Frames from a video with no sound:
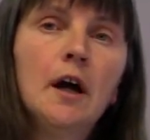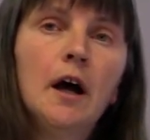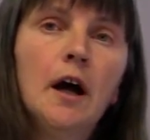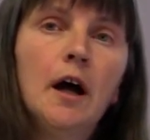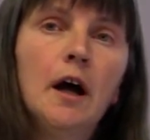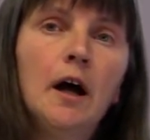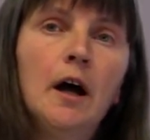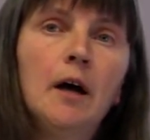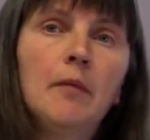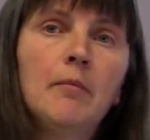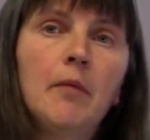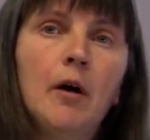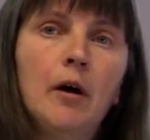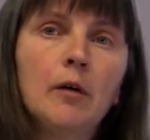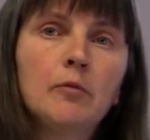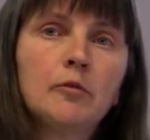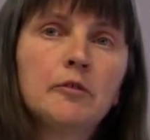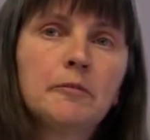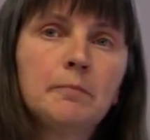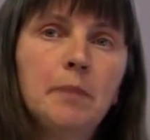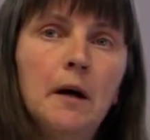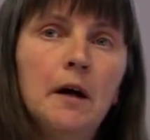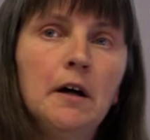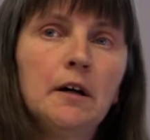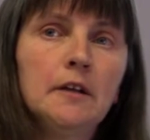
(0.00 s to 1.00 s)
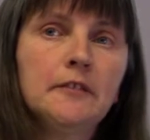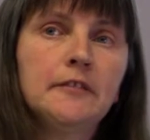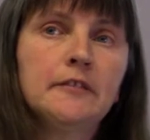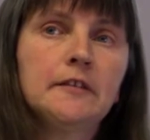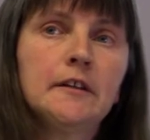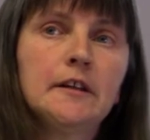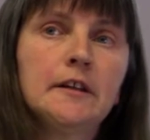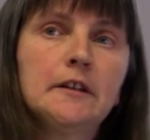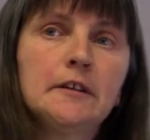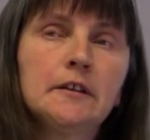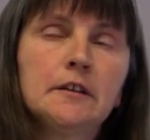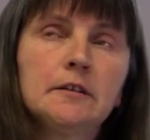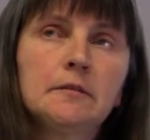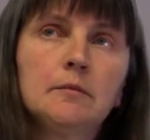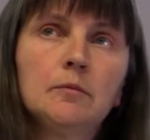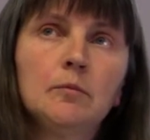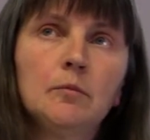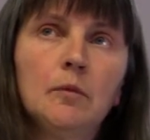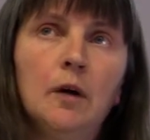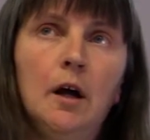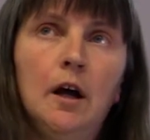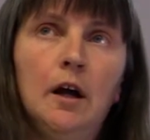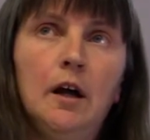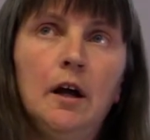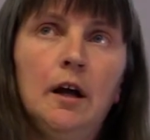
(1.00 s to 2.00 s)
I was passing
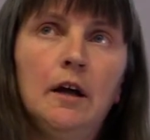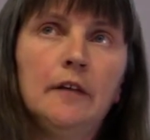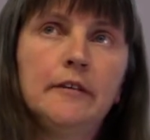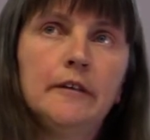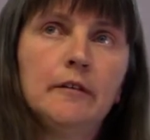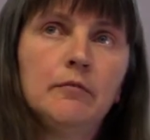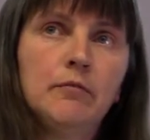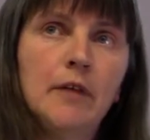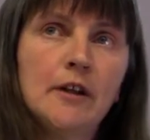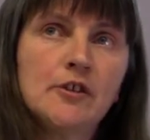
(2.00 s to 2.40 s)
the